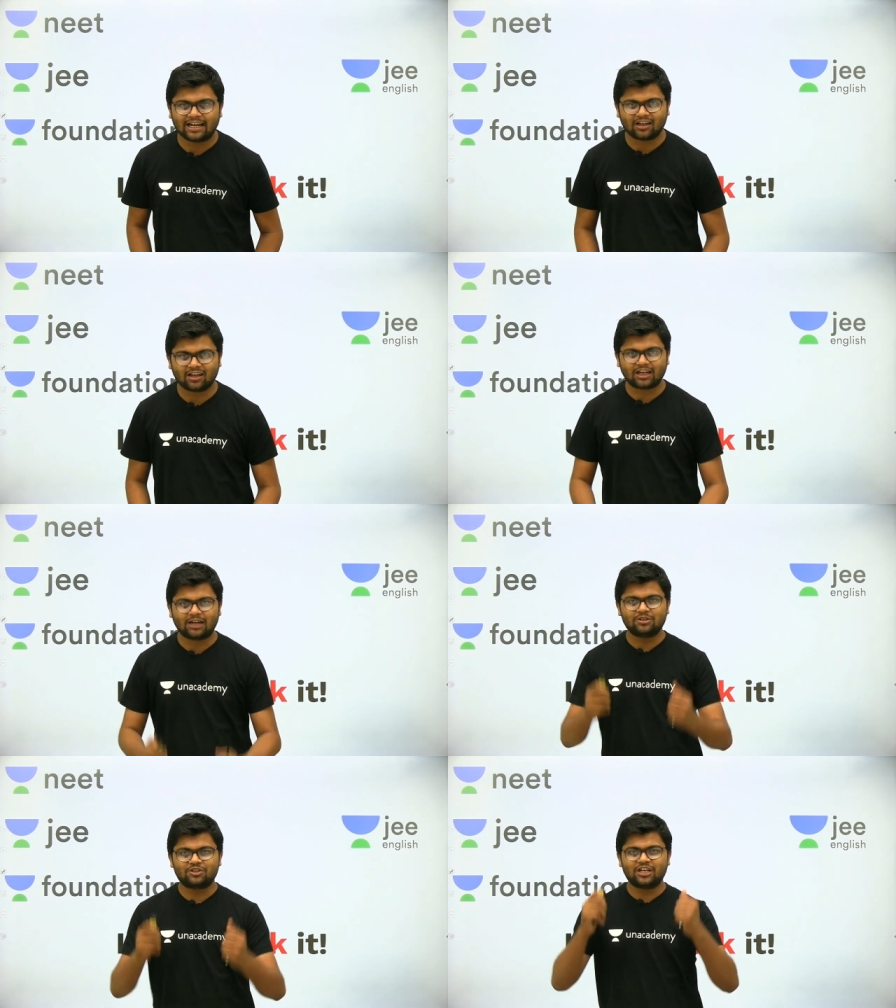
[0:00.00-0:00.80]
and
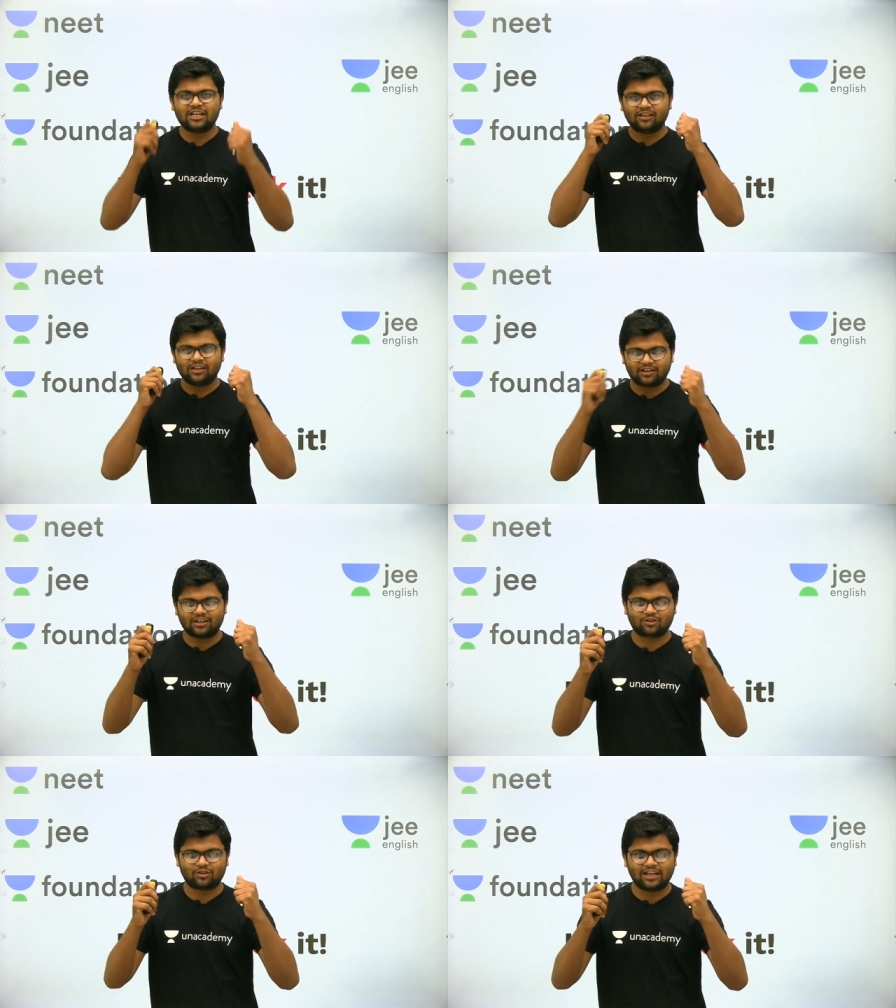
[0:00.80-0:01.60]
Unacademy J E E
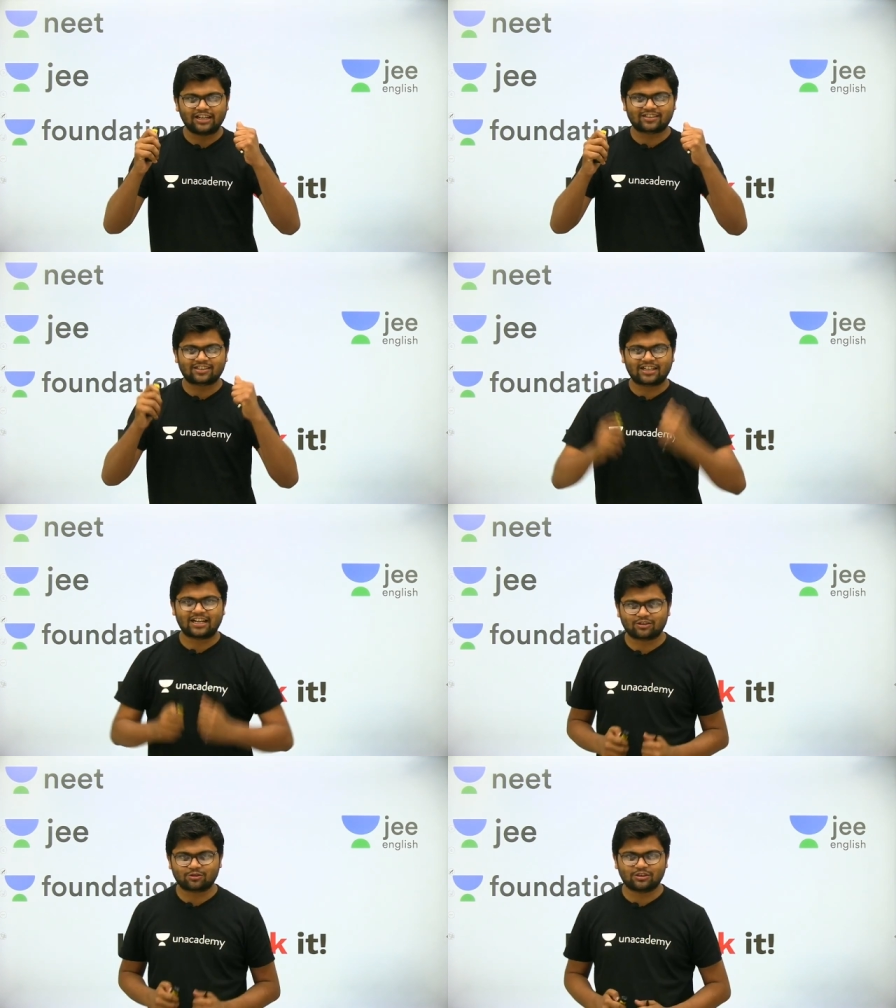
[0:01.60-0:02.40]
English. So let's
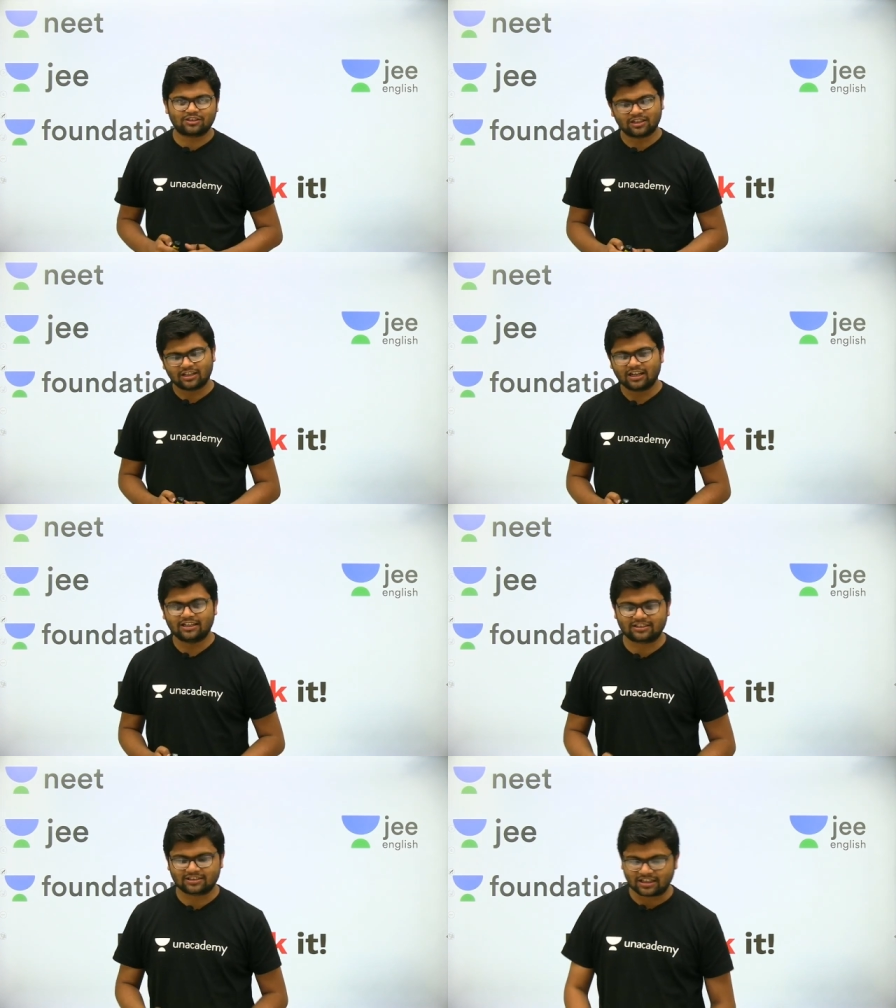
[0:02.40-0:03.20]
crack it, students.
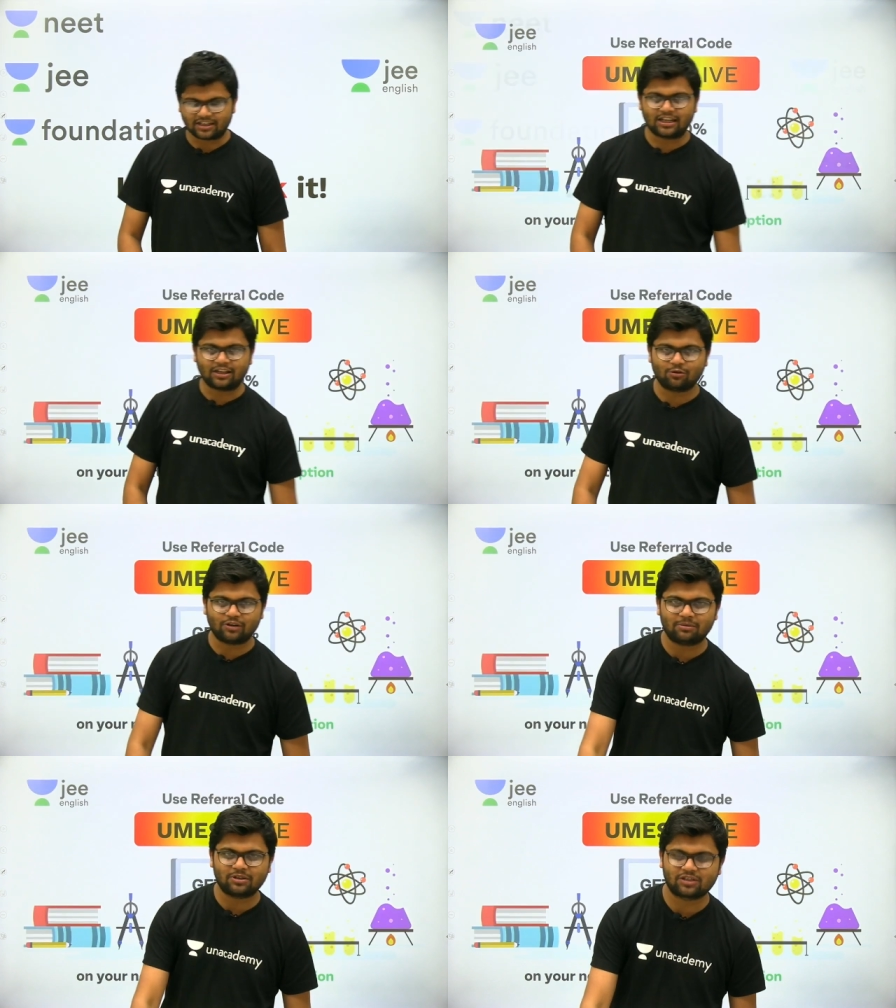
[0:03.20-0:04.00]
Let's crack it. Thank you
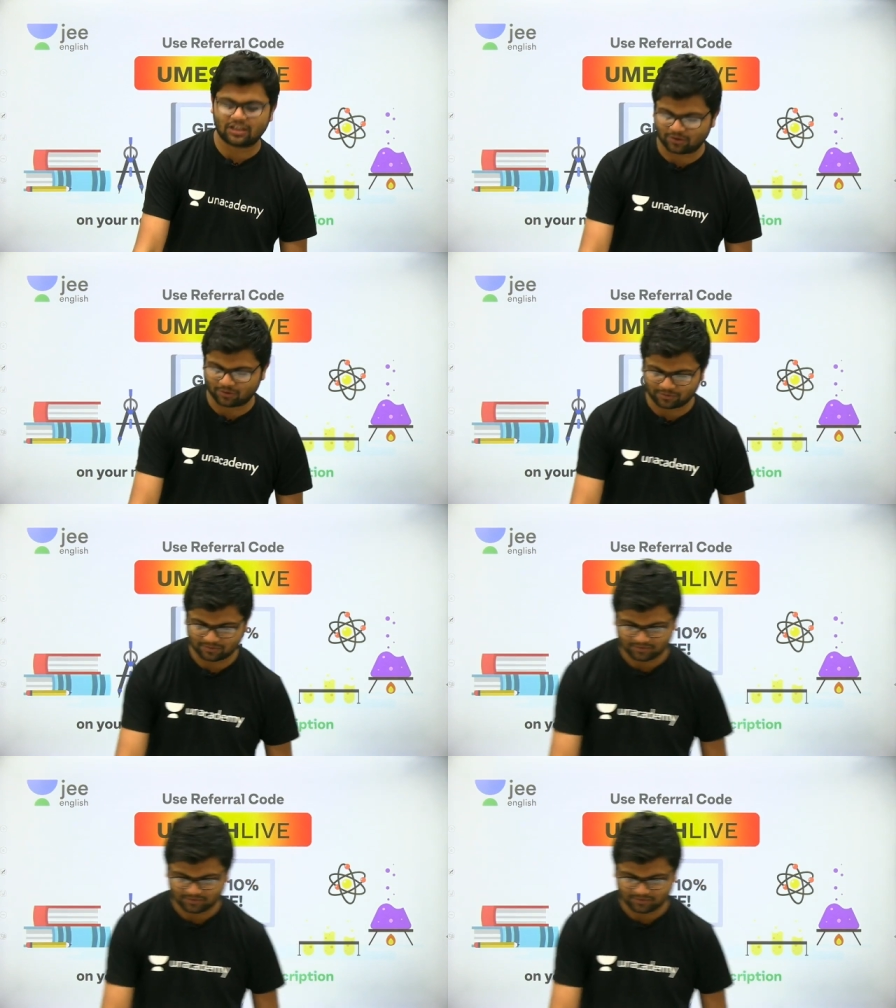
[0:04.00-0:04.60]
very much. Thank you.